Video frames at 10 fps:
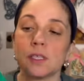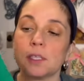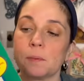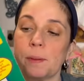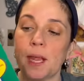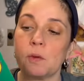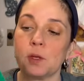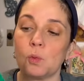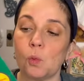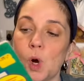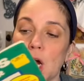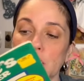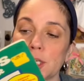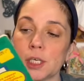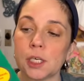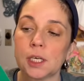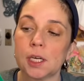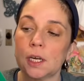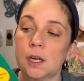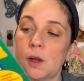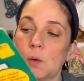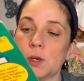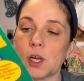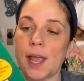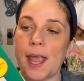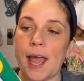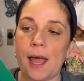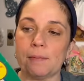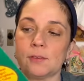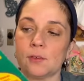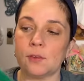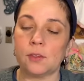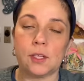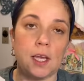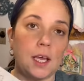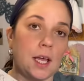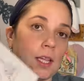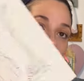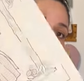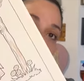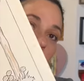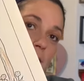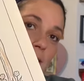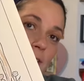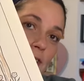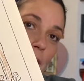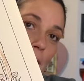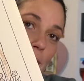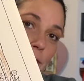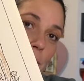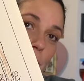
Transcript: it's the paint with water, which I absolutely loved as a child. So